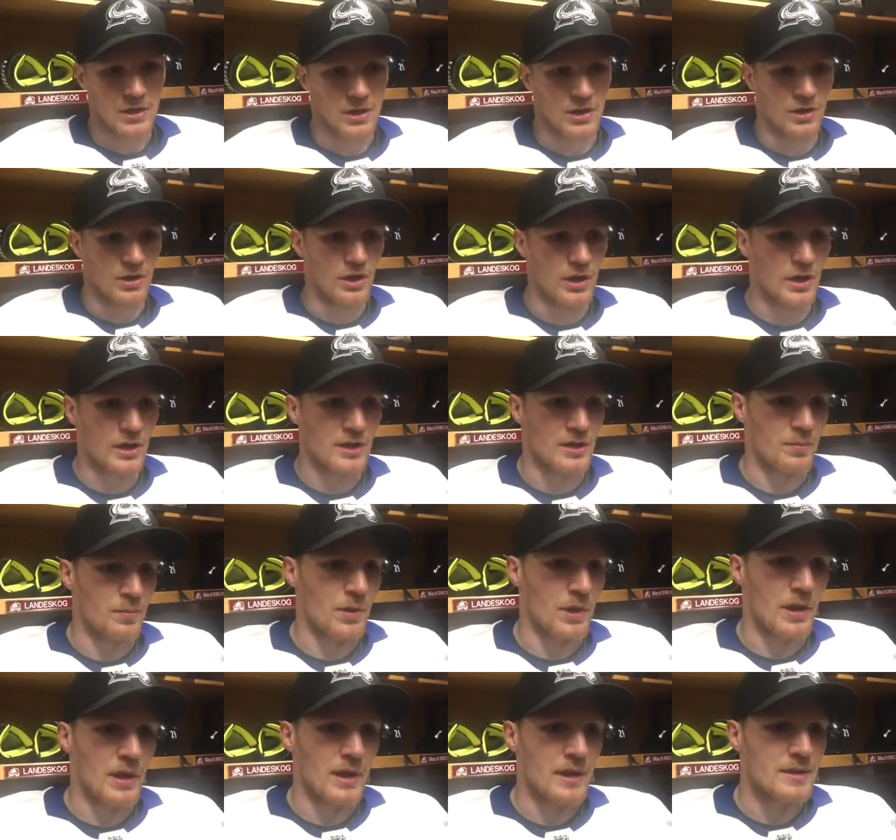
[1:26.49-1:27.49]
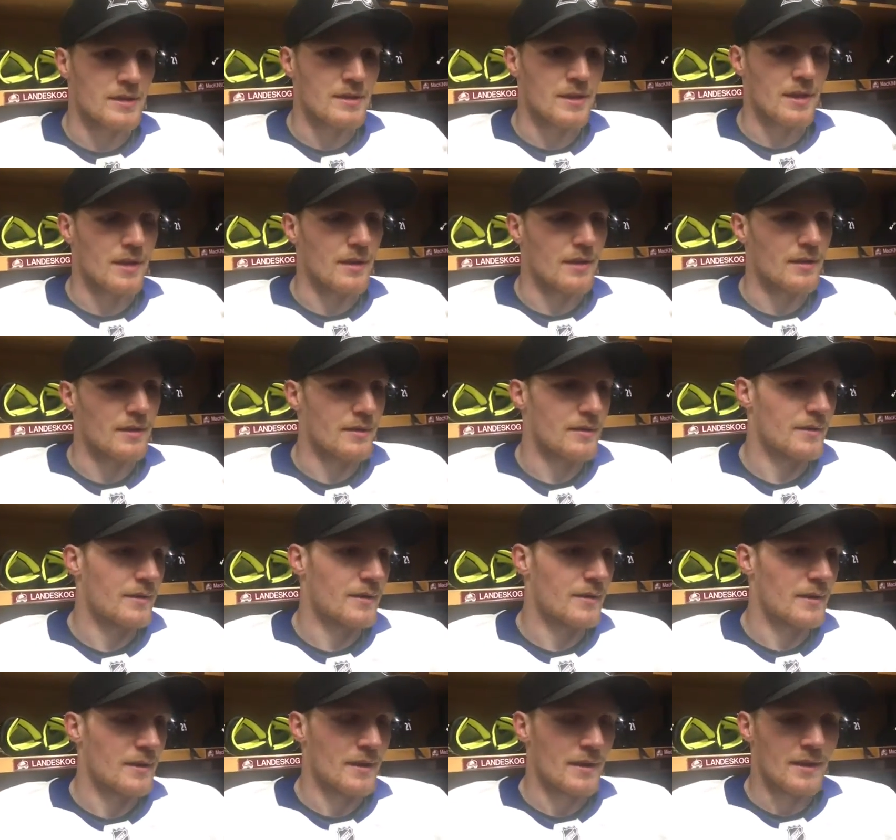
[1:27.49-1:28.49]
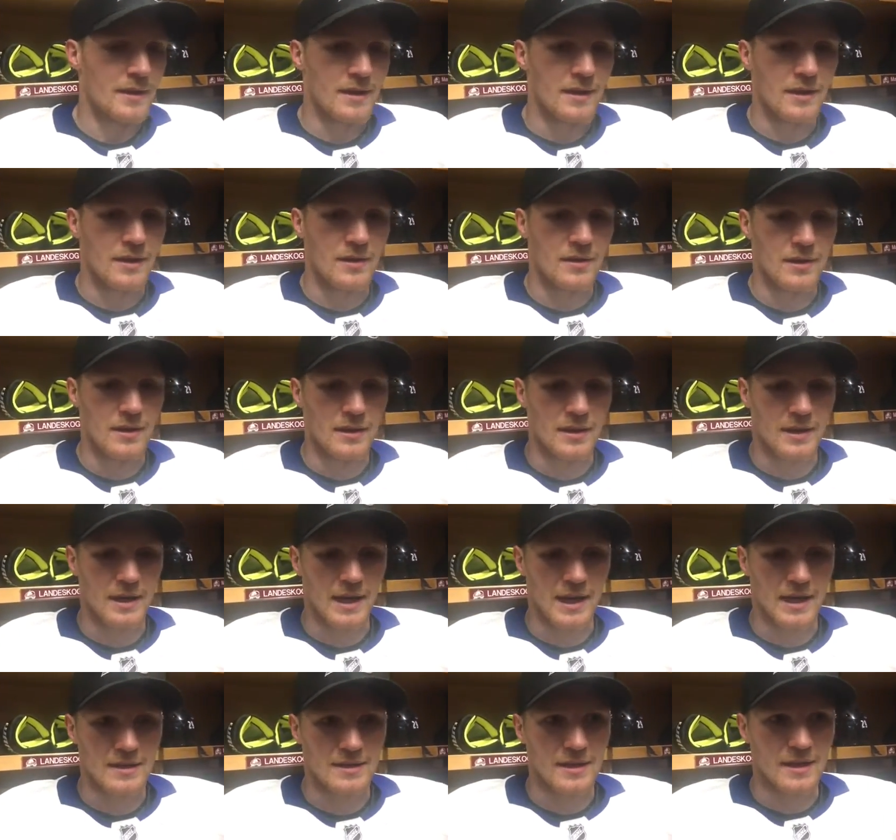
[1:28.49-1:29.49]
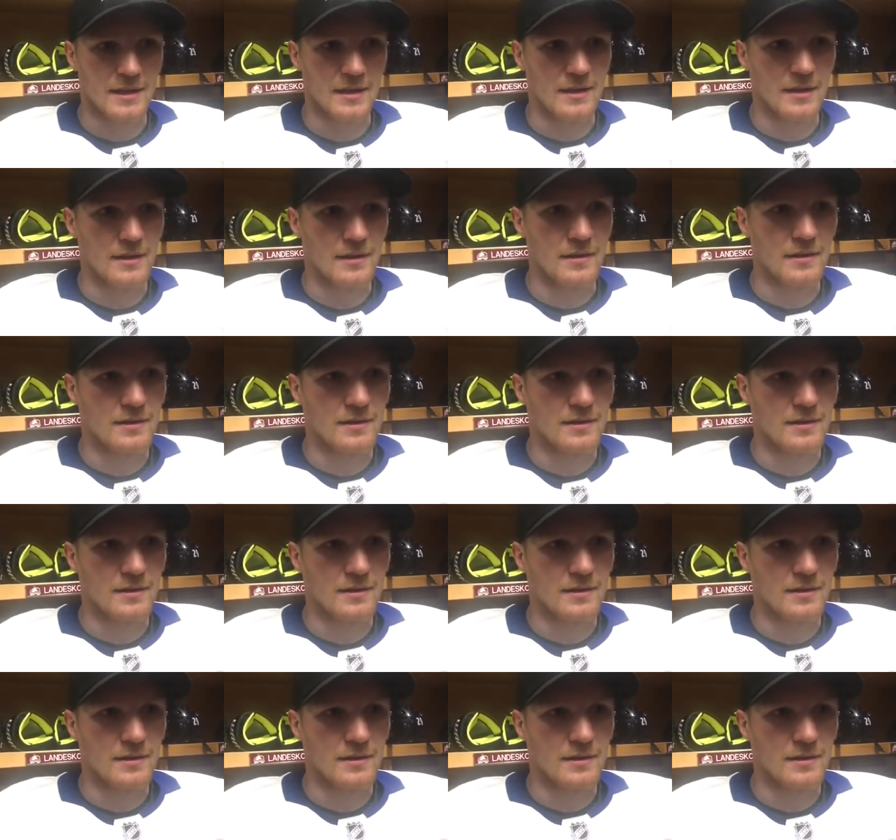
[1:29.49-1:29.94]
you look at the play, it's not, you know, like I said,